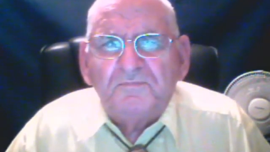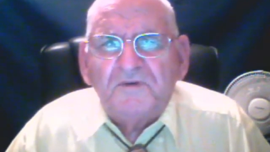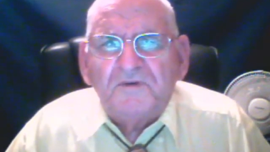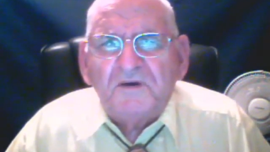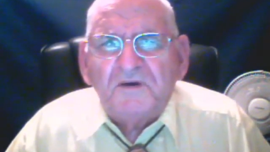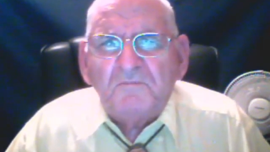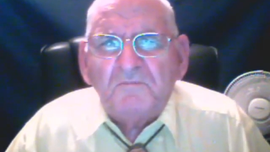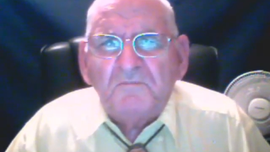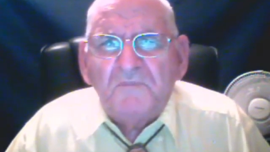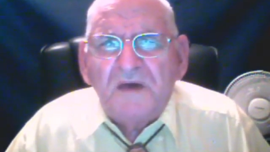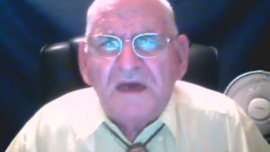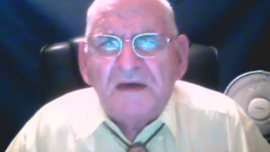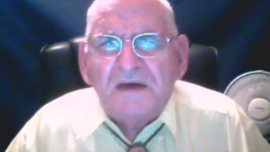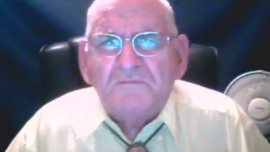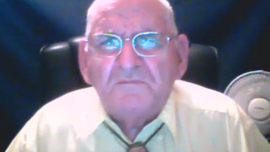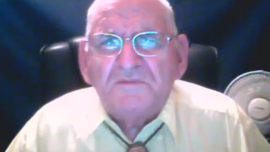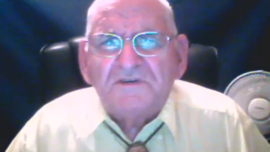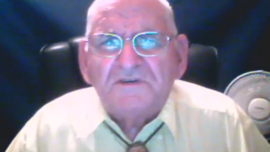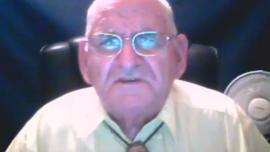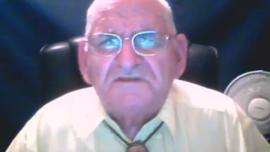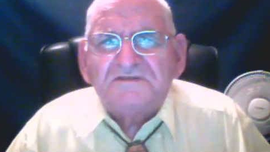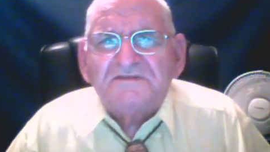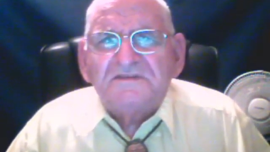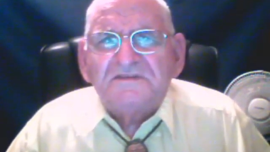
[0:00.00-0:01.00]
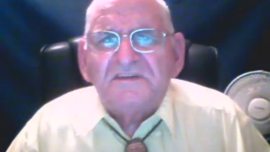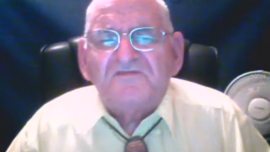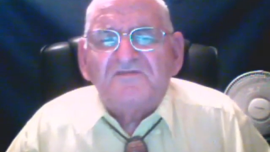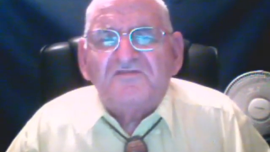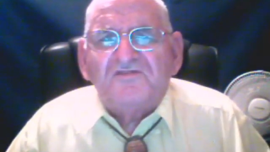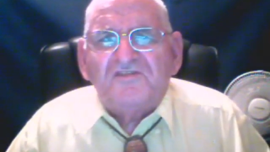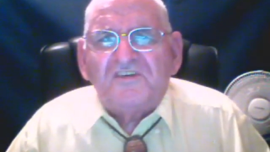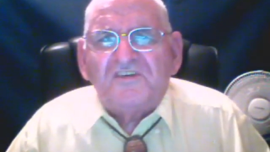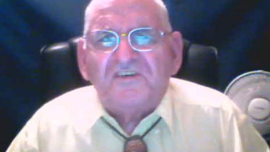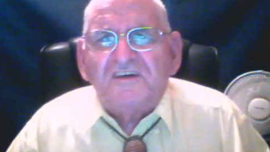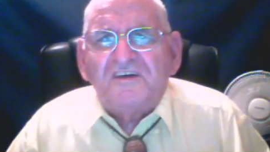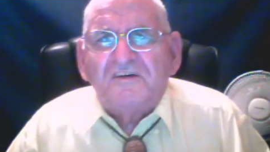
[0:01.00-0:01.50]
commandments of
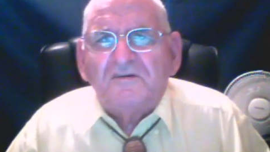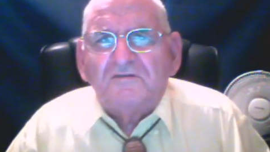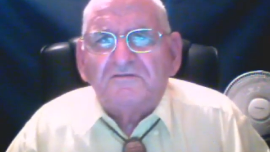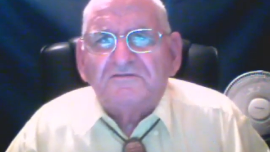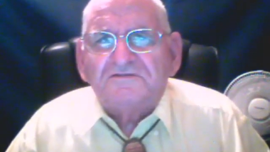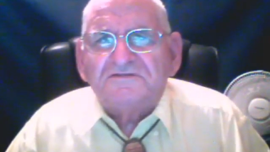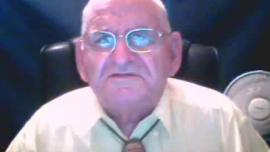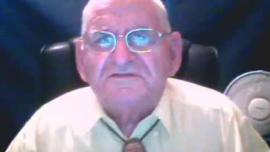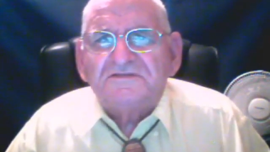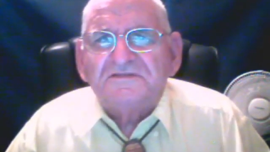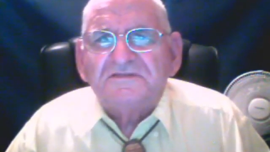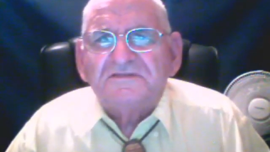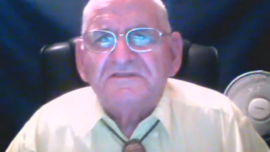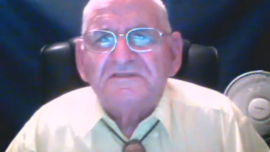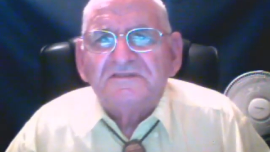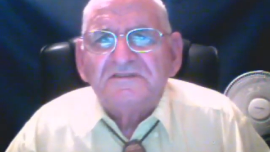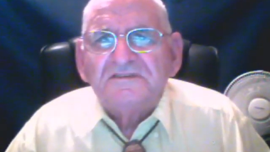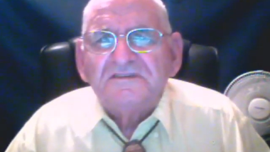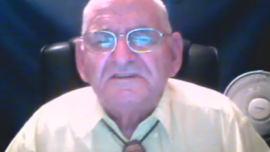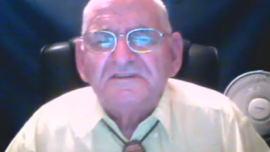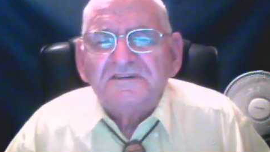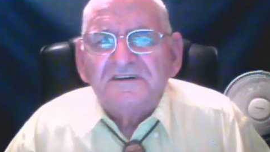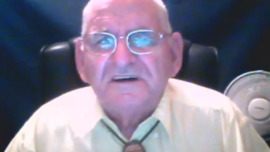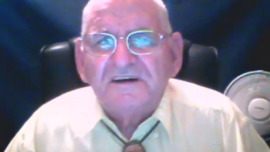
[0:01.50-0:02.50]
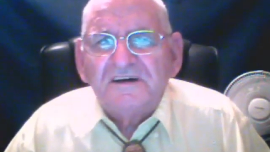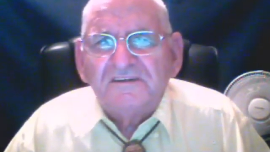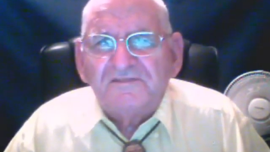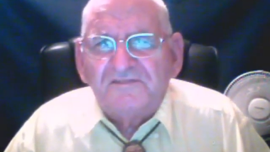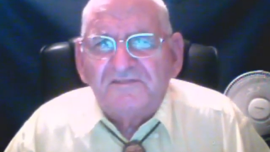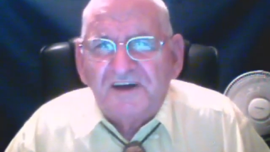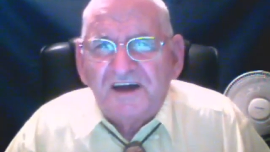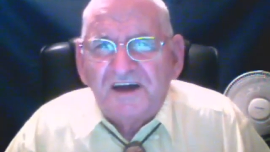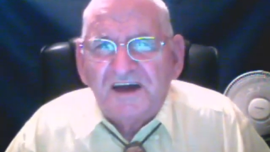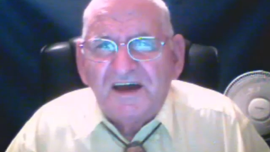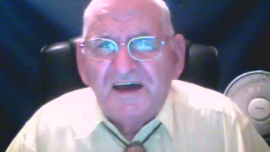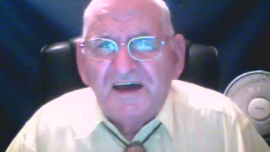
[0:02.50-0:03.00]
Theos, of
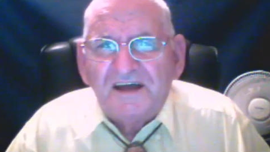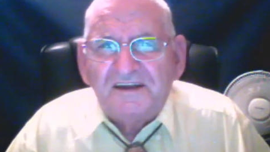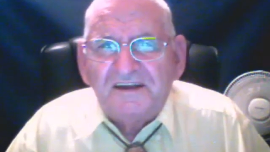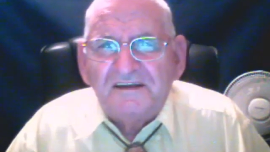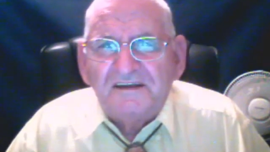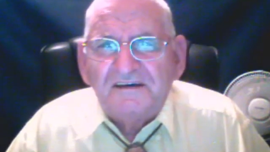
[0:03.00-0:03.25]
God.